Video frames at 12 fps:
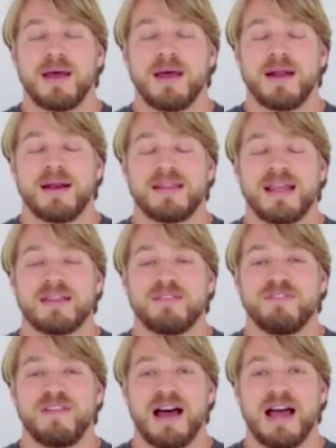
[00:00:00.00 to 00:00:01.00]
and at the end of
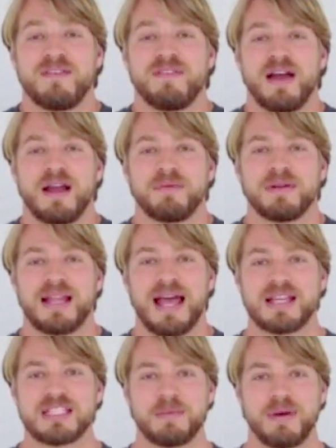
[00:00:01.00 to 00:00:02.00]
5, I
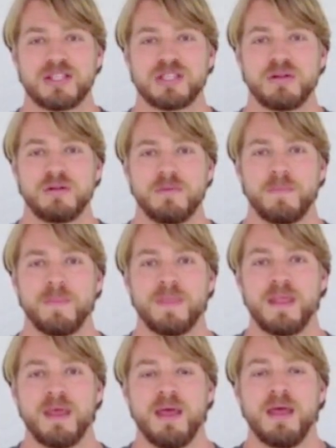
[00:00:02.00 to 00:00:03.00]
relax the muscle,
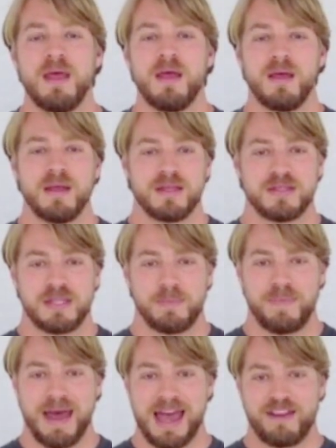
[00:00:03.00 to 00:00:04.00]
sit
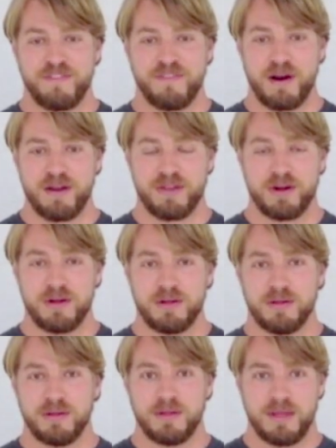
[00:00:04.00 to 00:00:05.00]
back farther,
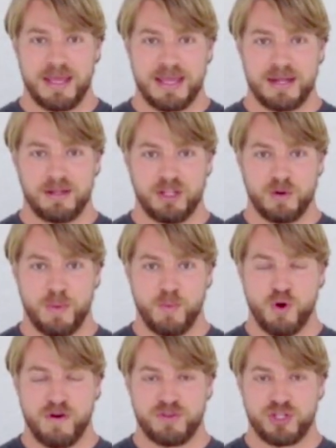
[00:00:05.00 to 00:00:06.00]
and get a little bit
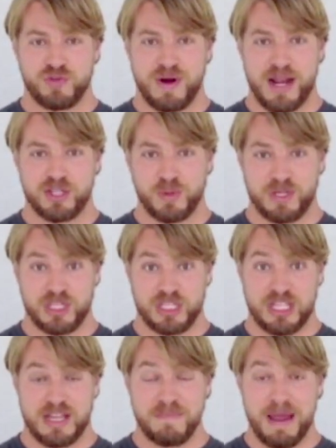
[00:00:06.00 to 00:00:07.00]
more of a stretch. So I
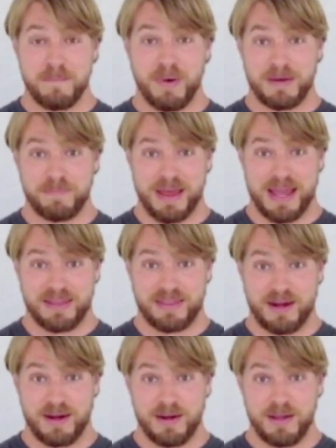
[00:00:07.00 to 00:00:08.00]
slid my butt back
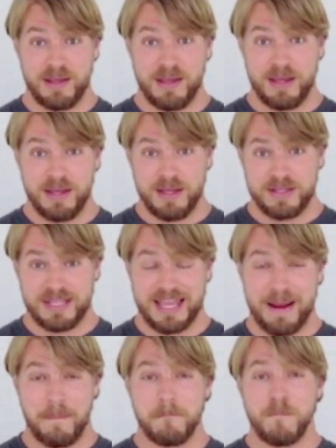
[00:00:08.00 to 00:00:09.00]
there to
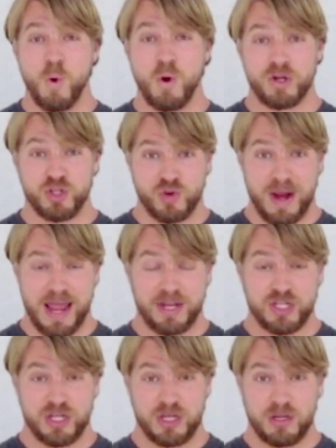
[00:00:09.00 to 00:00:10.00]
get more
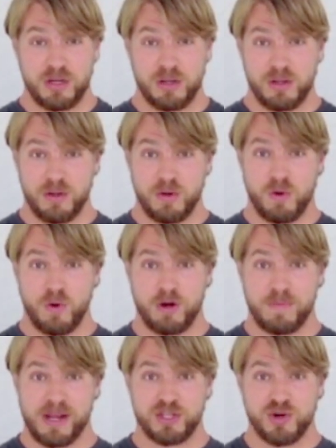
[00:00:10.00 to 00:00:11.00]
traction on
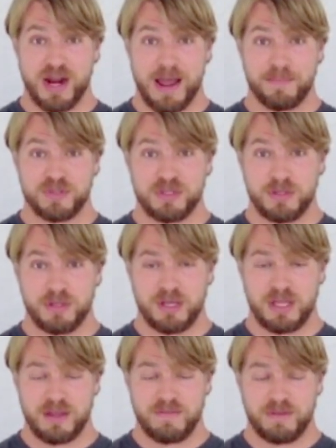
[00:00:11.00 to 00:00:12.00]
my traps.
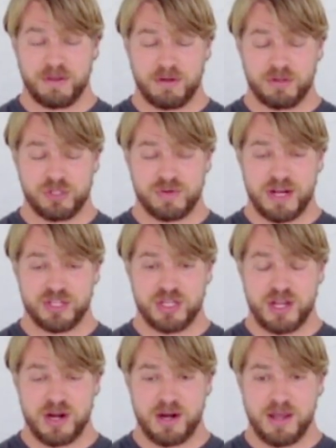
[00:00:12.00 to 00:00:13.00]
Give a little stretch
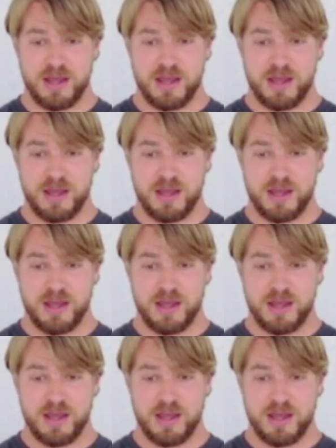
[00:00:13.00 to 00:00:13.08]
there,